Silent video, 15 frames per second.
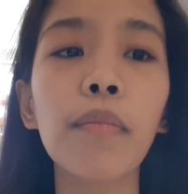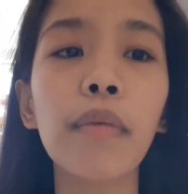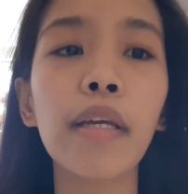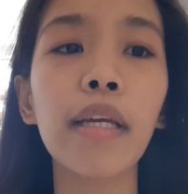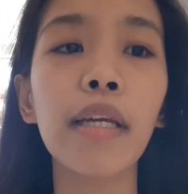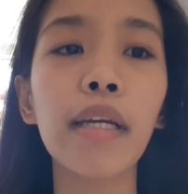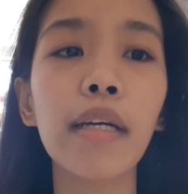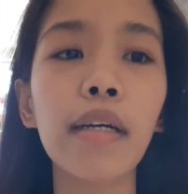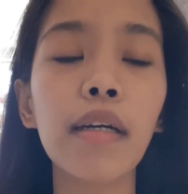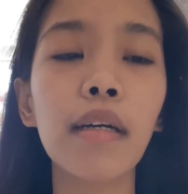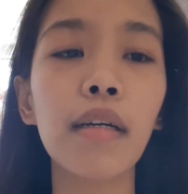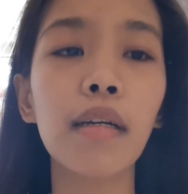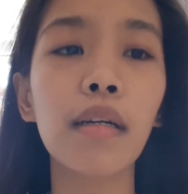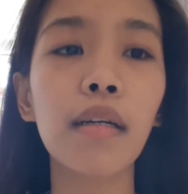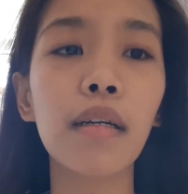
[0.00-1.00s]
here
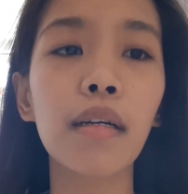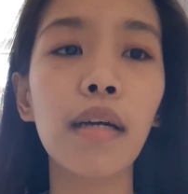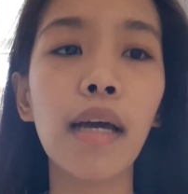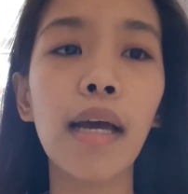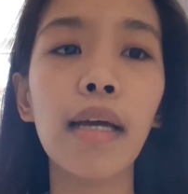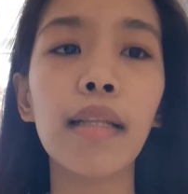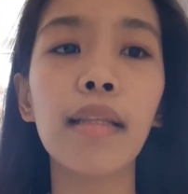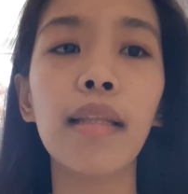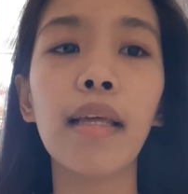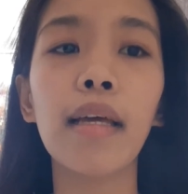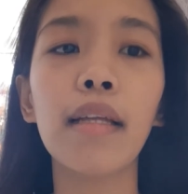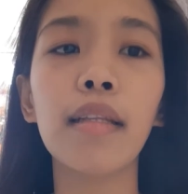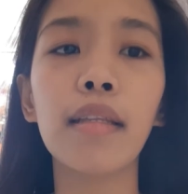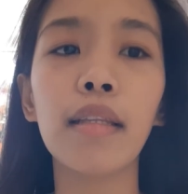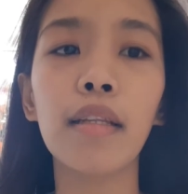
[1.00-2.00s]
and
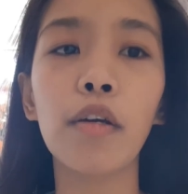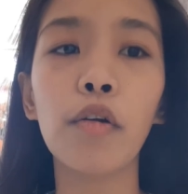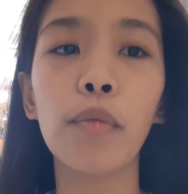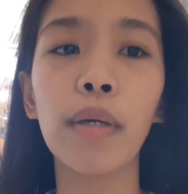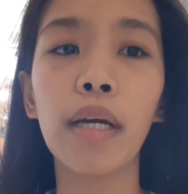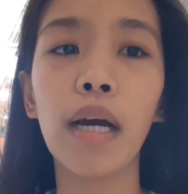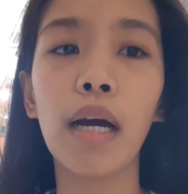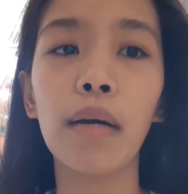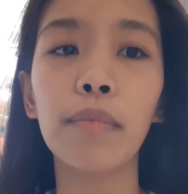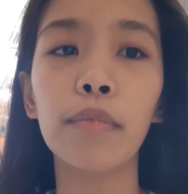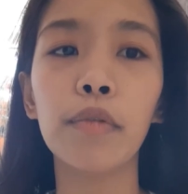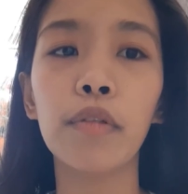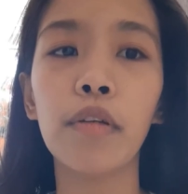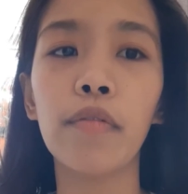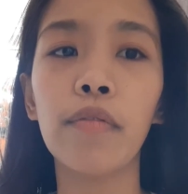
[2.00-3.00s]
then going up
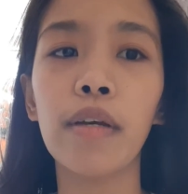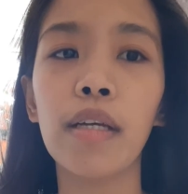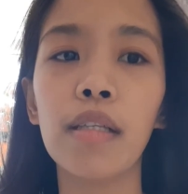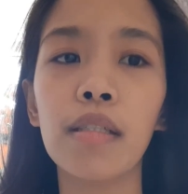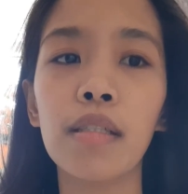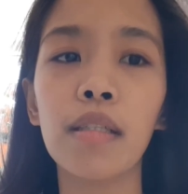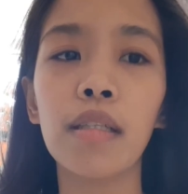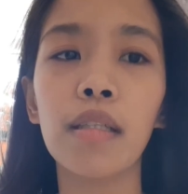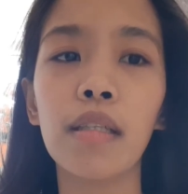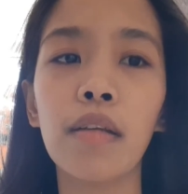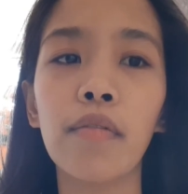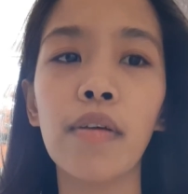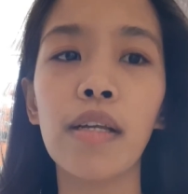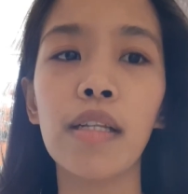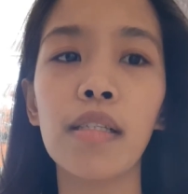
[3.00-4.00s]
to the veins. The
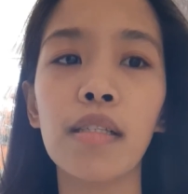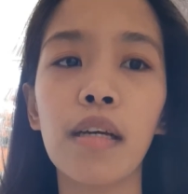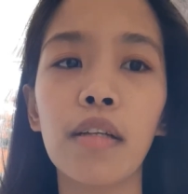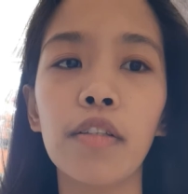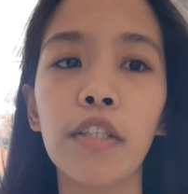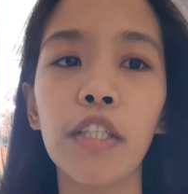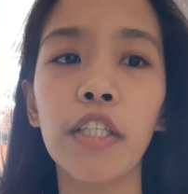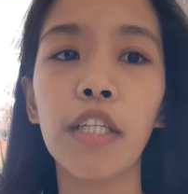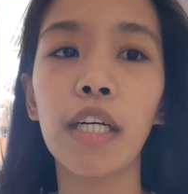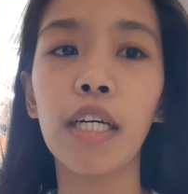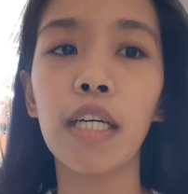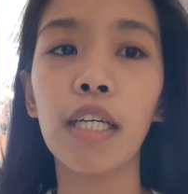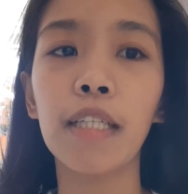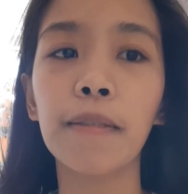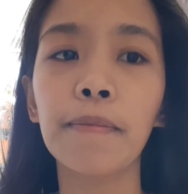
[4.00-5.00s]
vein is under
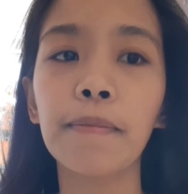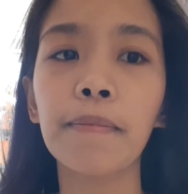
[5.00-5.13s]
the